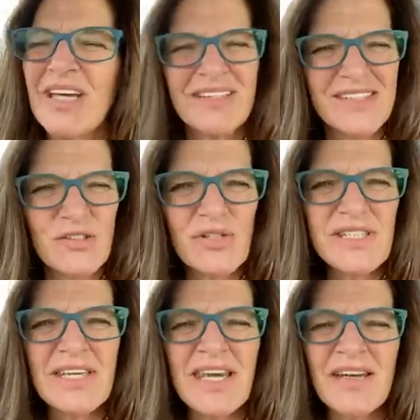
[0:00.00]
It's
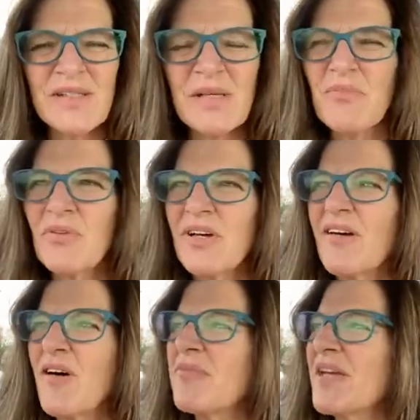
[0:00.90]
interesting how simple and
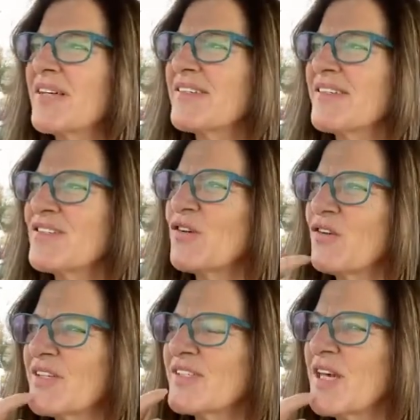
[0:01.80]
complex it is all
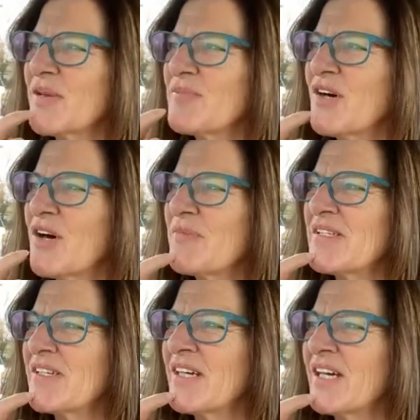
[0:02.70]
at the same time,
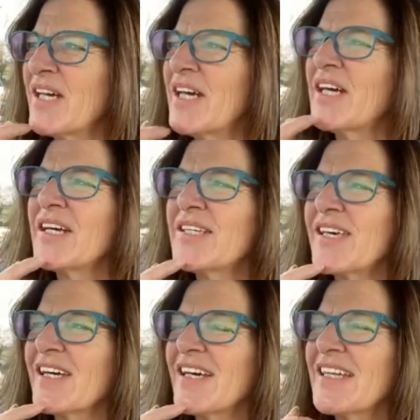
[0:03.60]
isn't it? It's
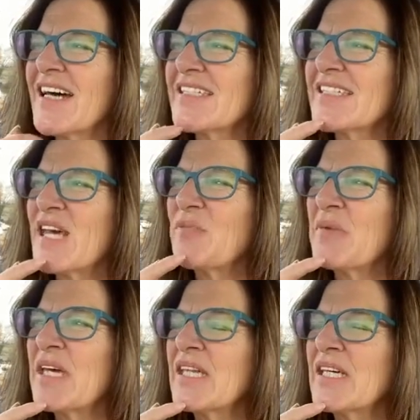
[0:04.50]
kind of like that
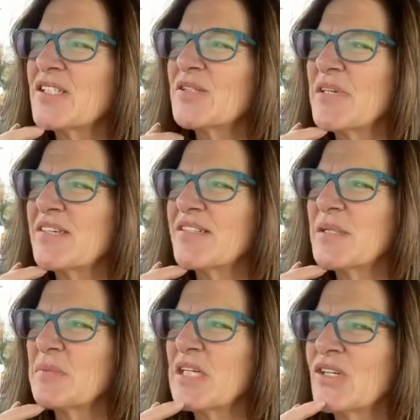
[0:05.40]
statement that just because
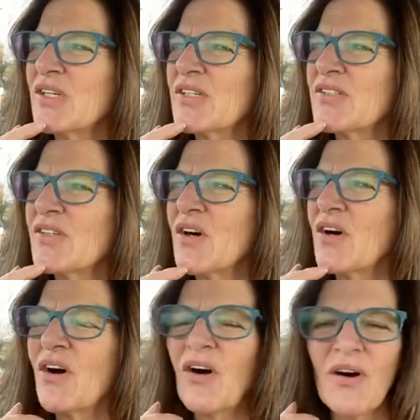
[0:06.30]
something is
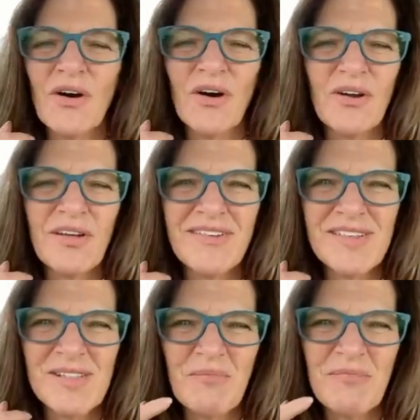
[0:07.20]
hard
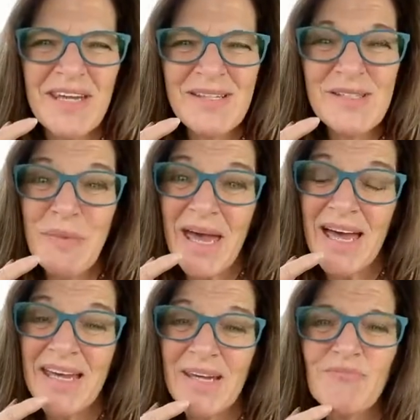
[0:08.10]
doesn't mean it's
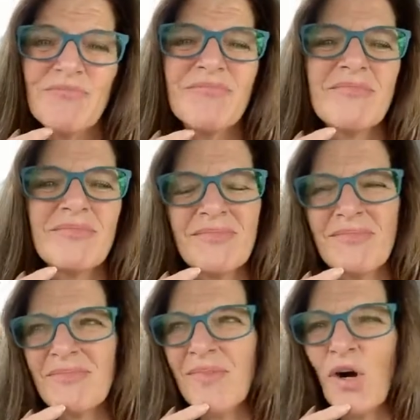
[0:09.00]
bad
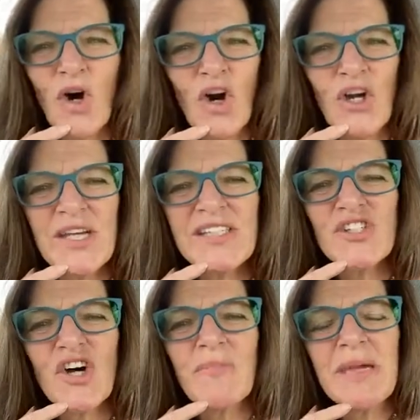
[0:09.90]
hard does
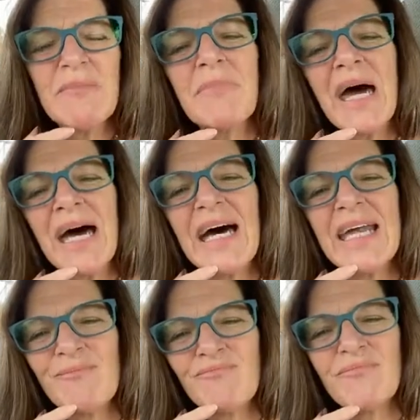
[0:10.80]
not mean
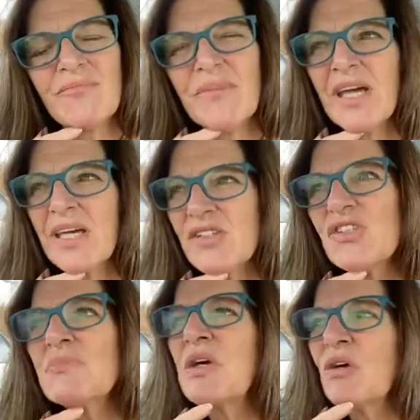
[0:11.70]
bad. It could
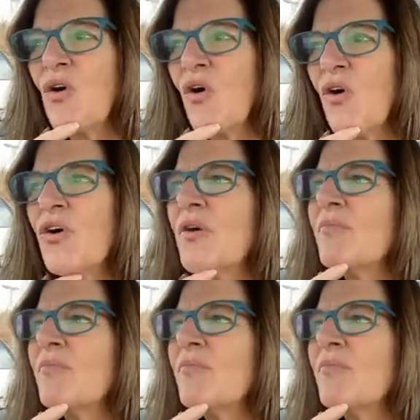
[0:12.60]
just mean hard.